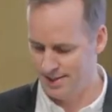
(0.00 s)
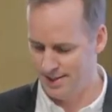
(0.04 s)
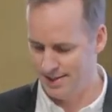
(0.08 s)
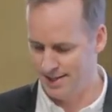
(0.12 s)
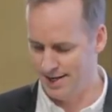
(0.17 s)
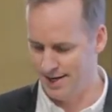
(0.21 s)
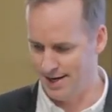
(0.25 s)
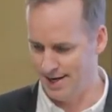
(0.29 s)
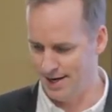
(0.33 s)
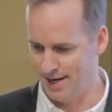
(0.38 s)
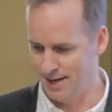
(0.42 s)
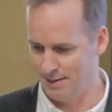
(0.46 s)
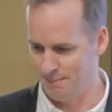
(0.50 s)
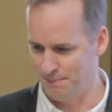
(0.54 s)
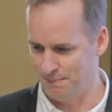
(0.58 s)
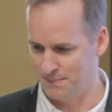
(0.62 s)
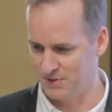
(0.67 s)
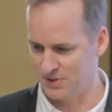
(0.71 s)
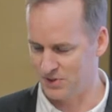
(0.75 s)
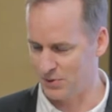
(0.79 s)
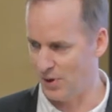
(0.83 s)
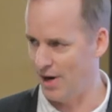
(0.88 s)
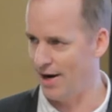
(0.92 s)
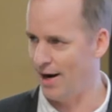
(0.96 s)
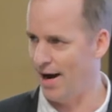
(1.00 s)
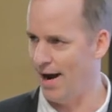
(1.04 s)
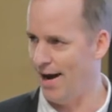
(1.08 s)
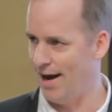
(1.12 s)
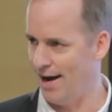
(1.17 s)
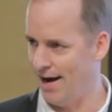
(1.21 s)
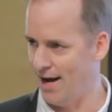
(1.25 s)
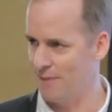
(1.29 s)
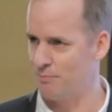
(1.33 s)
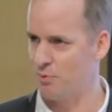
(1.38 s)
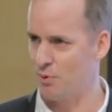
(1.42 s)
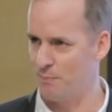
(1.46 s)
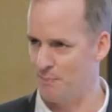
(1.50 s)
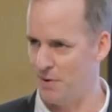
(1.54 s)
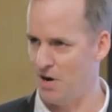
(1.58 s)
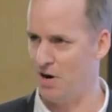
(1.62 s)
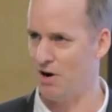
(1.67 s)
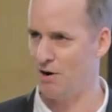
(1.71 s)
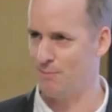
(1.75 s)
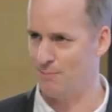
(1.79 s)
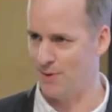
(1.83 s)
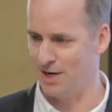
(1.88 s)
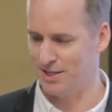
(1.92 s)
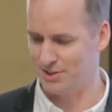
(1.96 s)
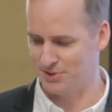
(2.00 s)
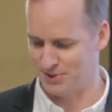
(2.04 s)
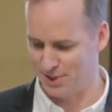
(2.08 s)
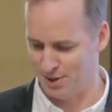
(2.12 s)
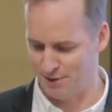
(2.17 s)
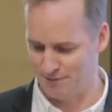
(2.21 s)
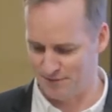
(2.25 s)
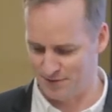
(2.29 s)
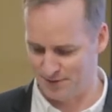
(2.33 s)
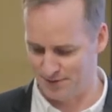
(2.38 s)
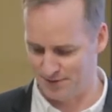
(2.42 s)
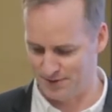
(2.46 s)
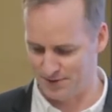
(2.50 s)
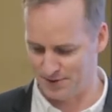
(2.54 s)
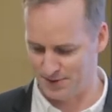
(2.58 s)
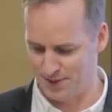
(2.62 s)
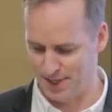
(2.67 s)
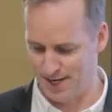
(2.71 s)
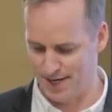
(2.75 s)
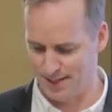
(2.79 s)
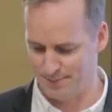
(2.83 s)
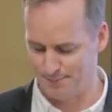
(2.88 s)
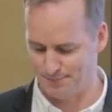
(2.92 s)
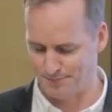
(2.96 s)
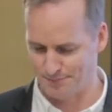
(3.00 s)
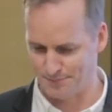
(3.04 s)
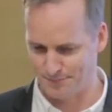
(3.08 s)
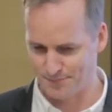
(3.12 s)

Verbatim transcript: Um, so I, I, had prepared myself for this guy.